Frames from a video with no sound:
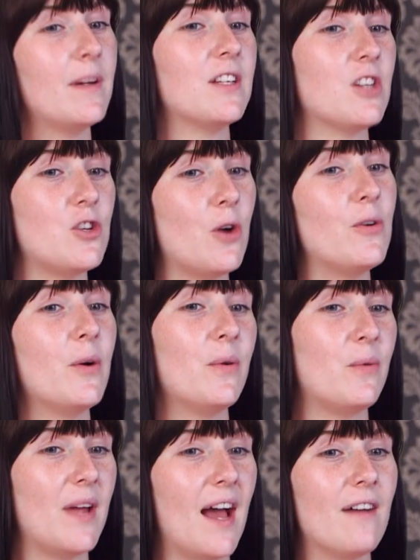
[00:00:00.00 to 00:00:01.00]
because I don't know
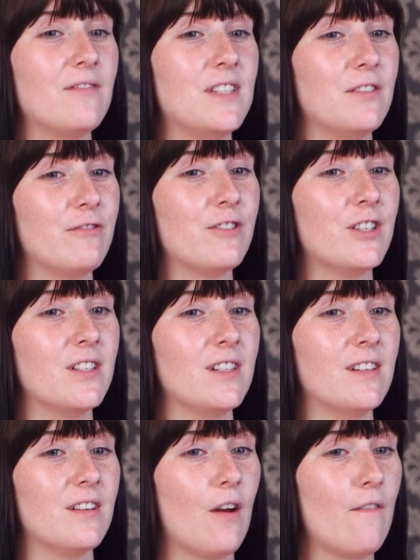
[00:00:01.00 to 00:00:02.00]
if we have different
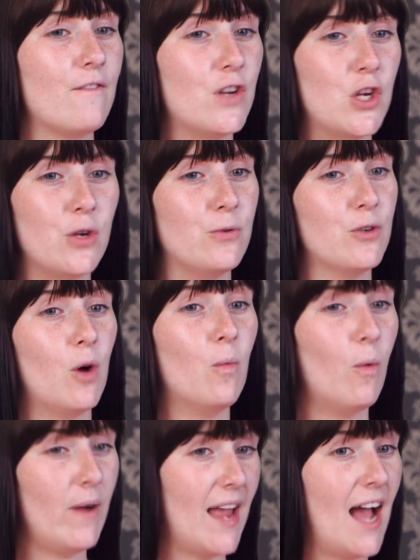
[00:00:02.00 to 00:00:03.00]
views on
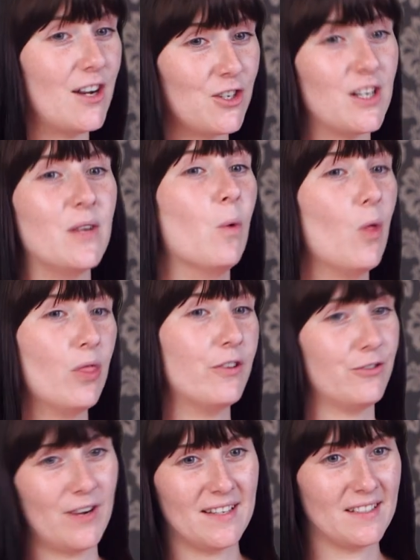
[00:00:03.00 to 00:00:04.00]
what we actually want
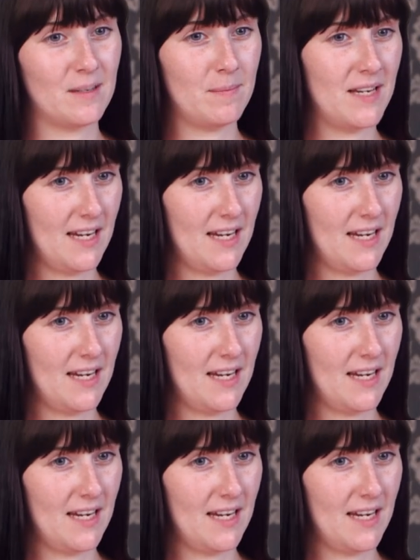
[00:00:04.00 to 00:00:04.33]
the dress to be.